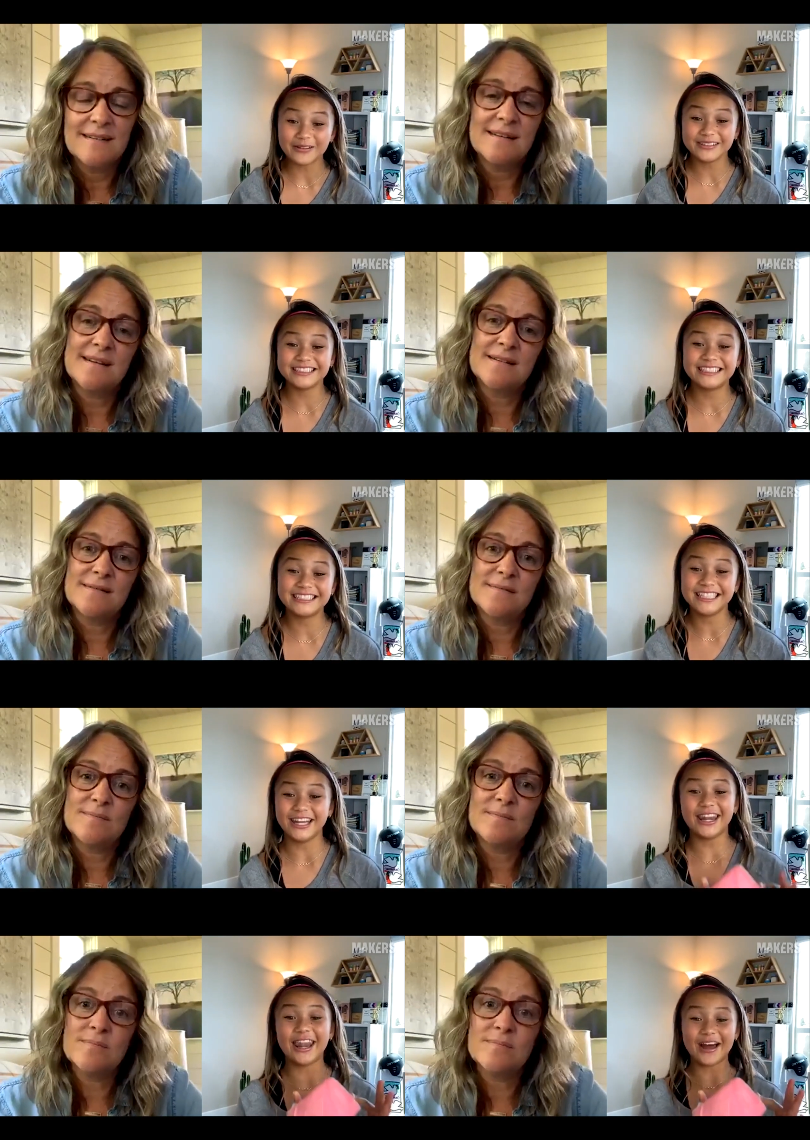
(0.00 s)
Speaker 1: I would
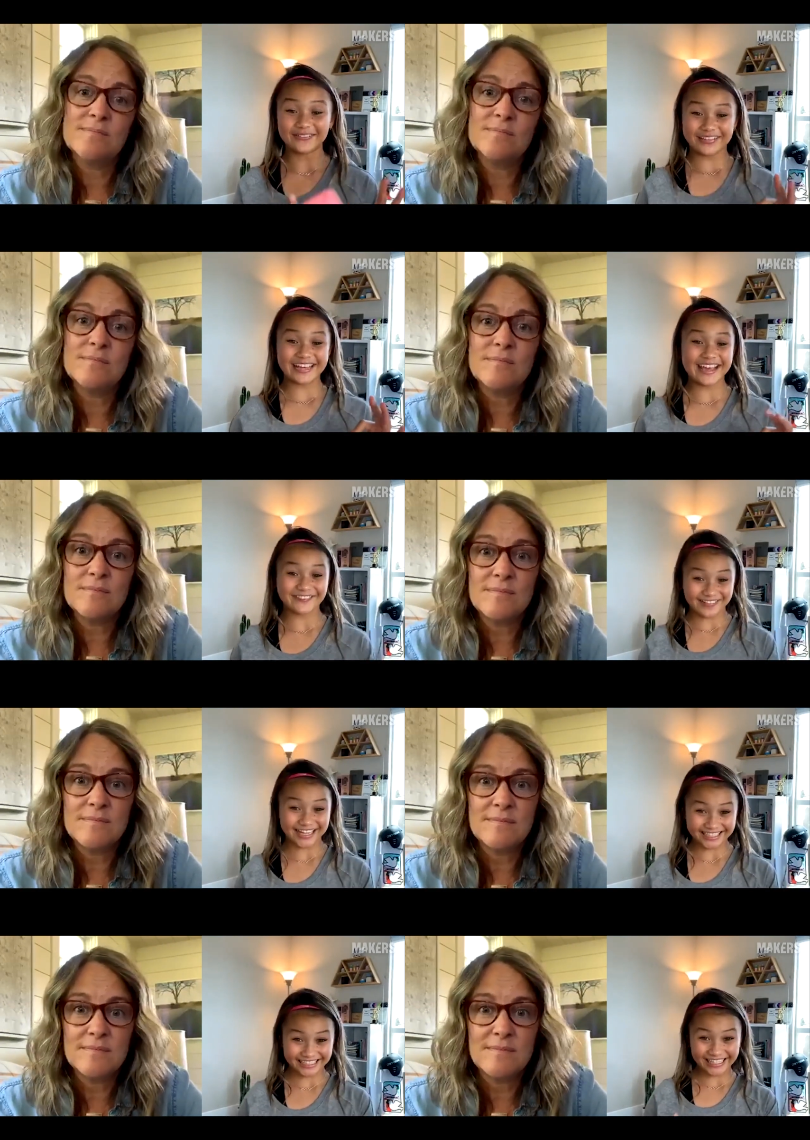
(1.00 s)
love it if
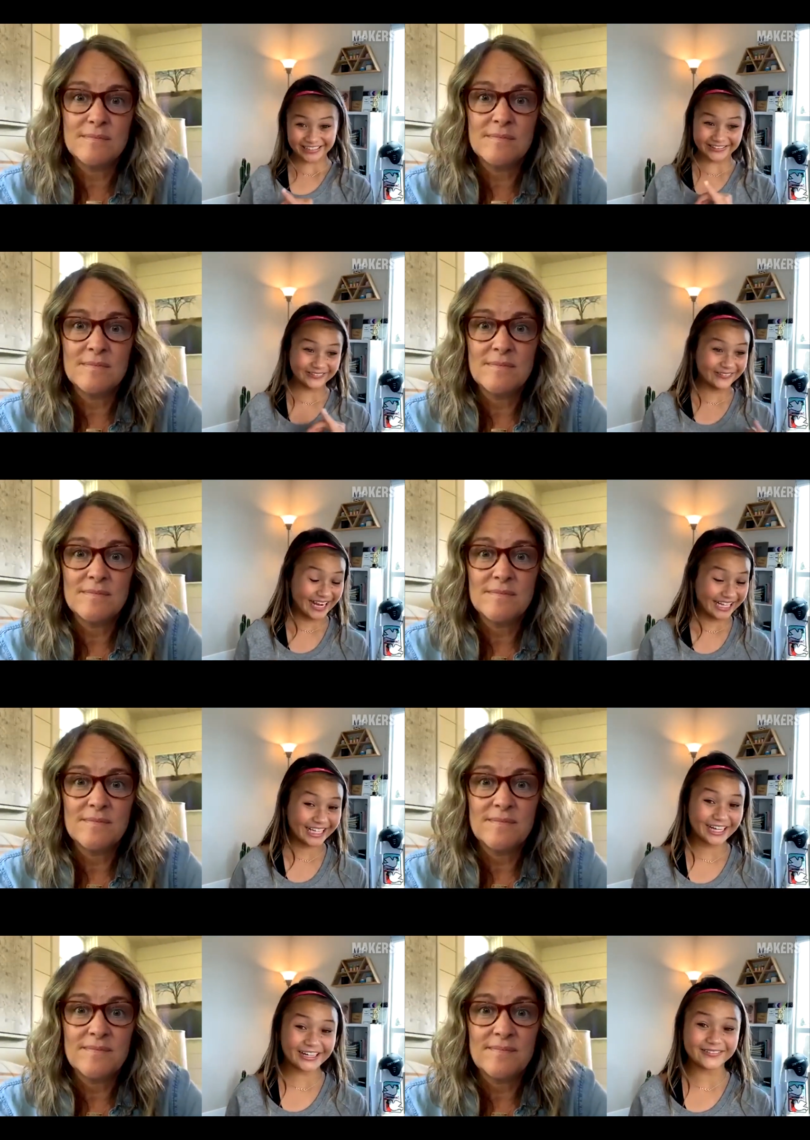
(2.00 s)
I could go to
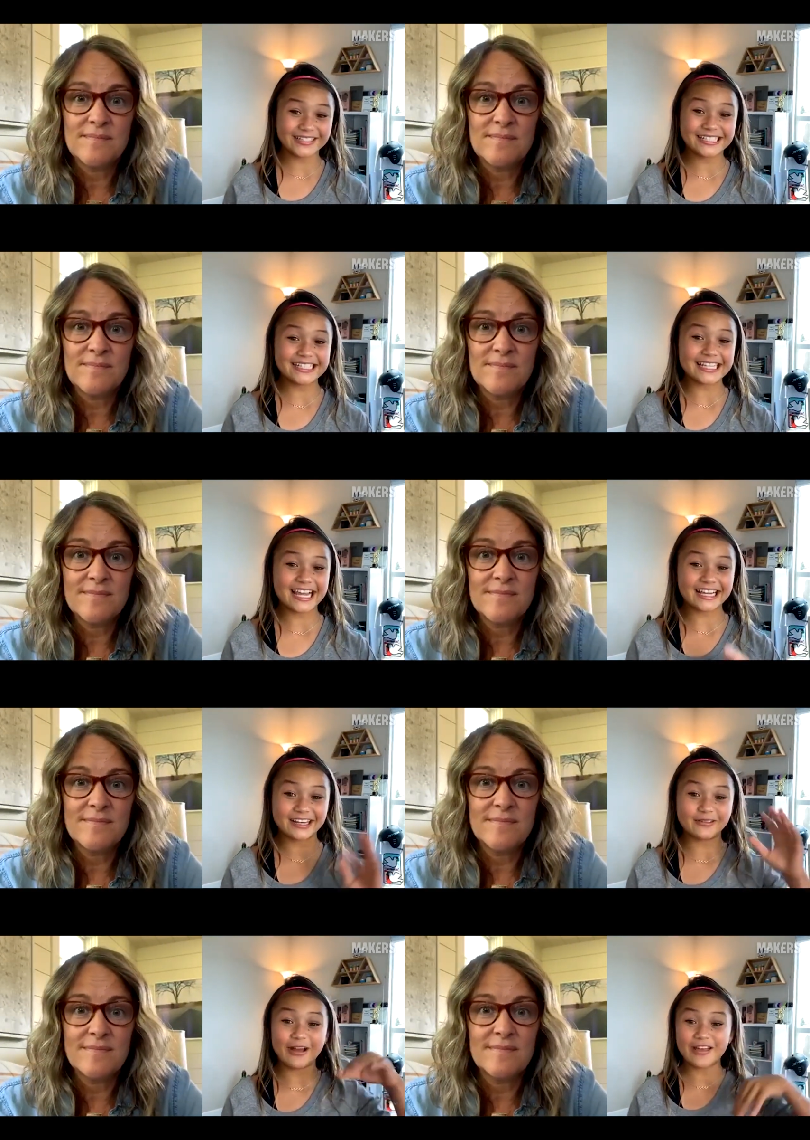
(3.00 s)
Waco, which is like
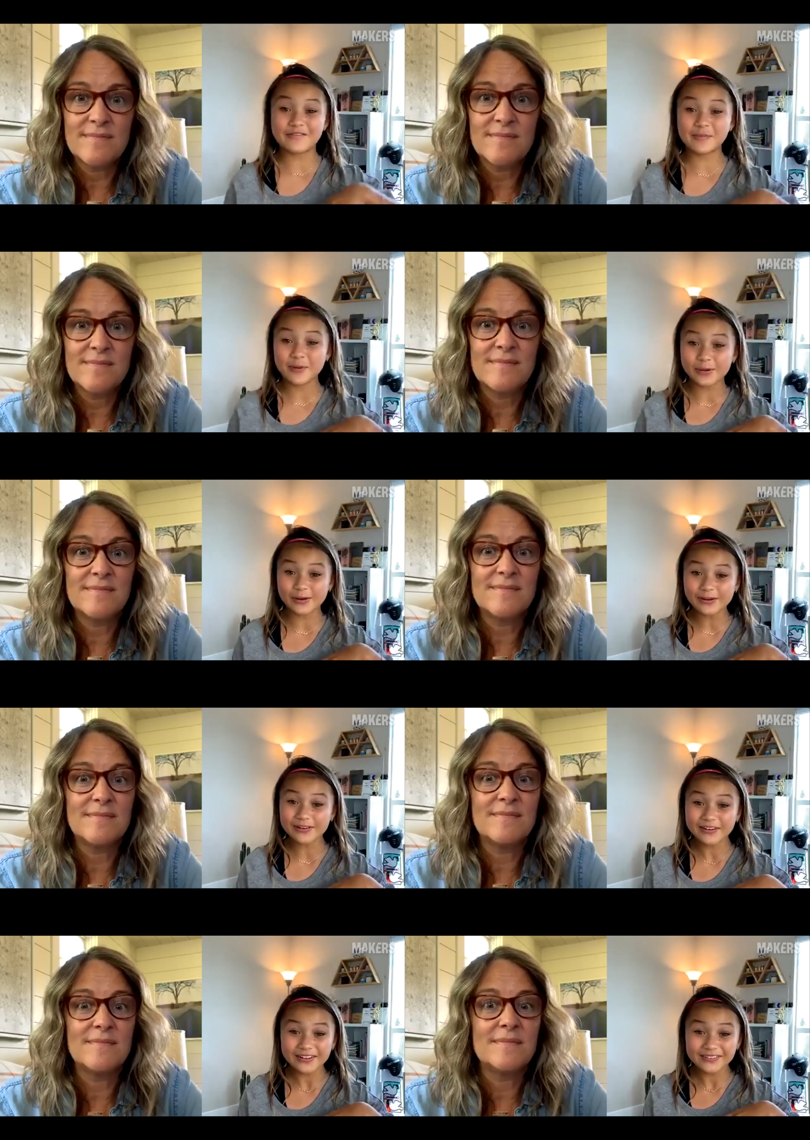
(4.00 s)
a wave
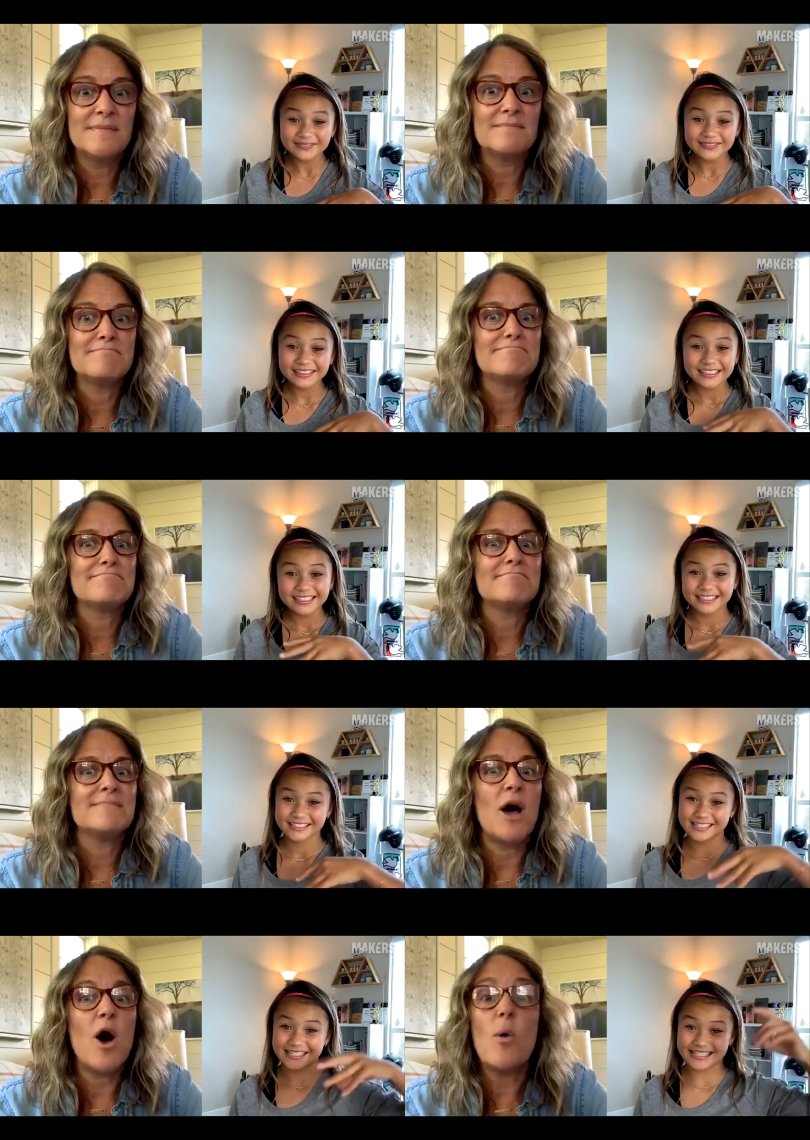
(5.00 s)
pool.
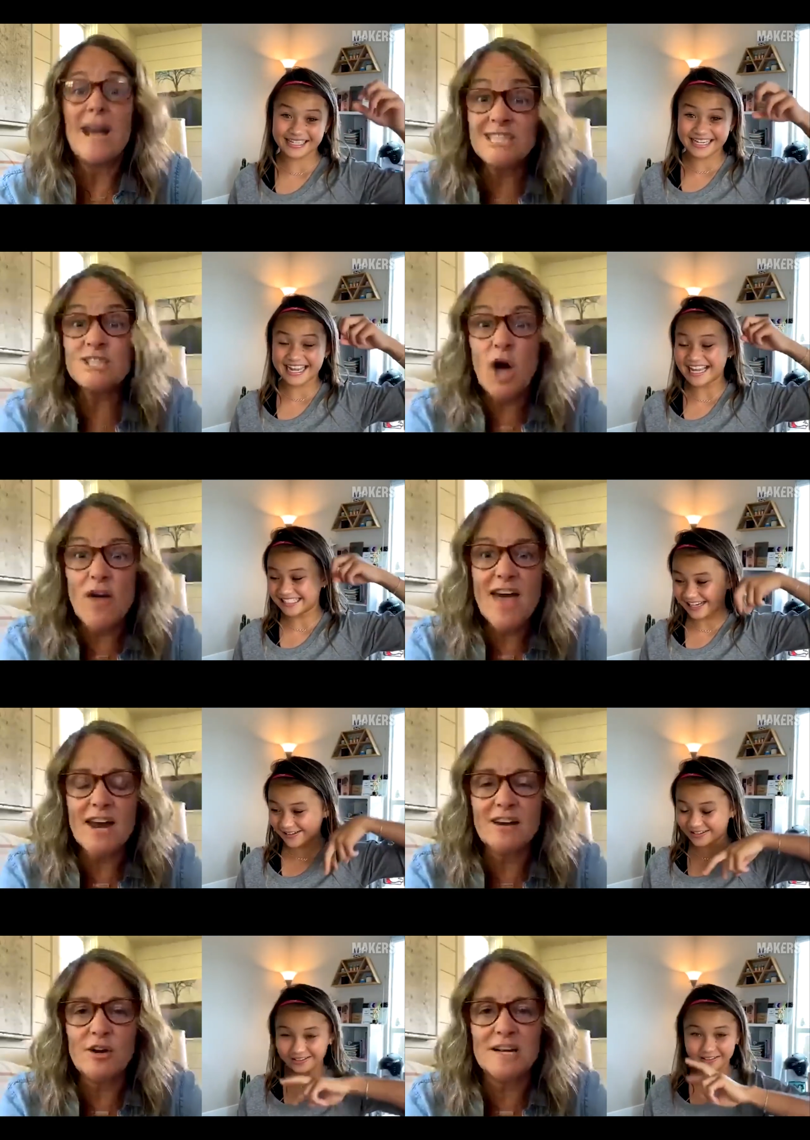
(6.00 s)
So
Speaker 2: I saw that,
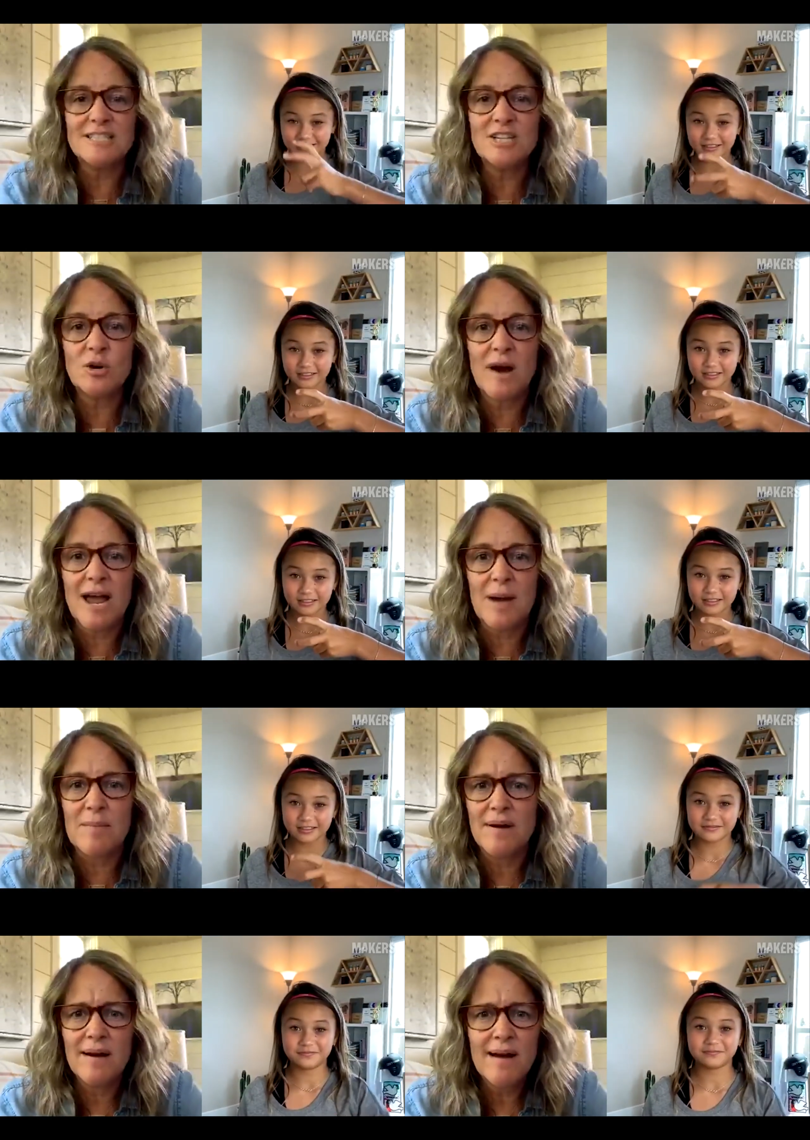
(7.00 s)
like, on your
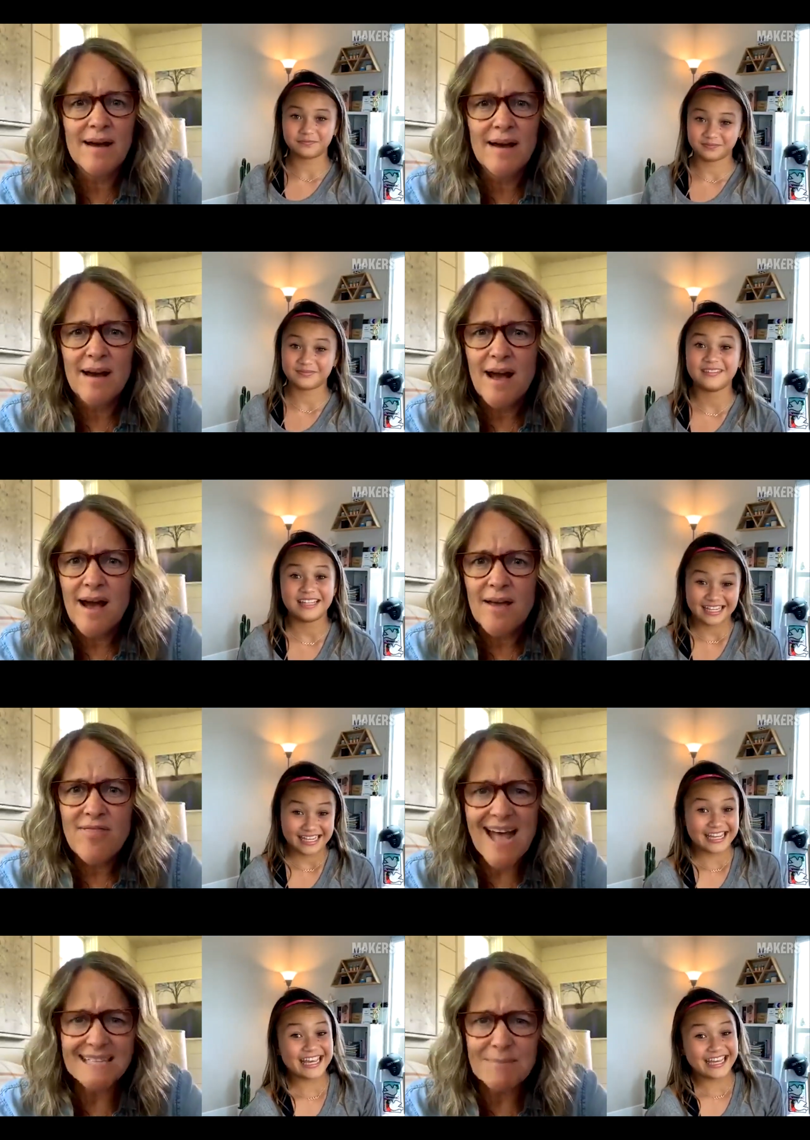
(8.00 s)
Instagram.
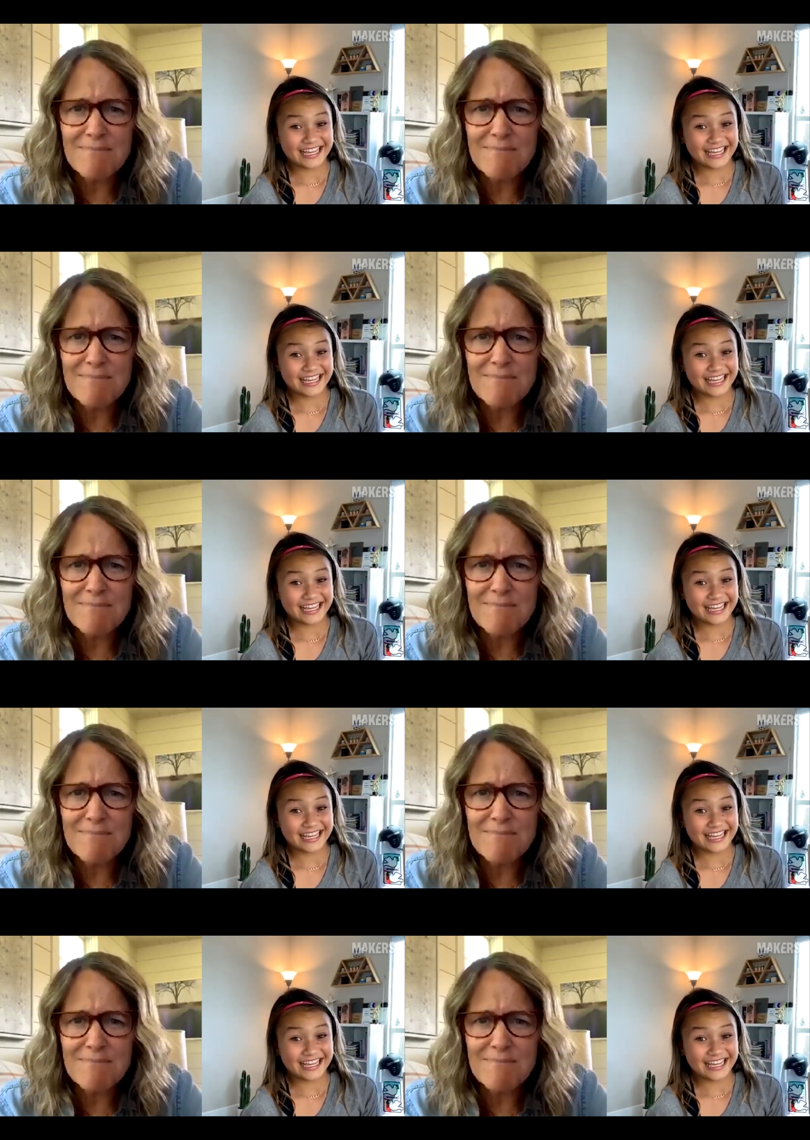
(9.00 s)
Speaker 1: That's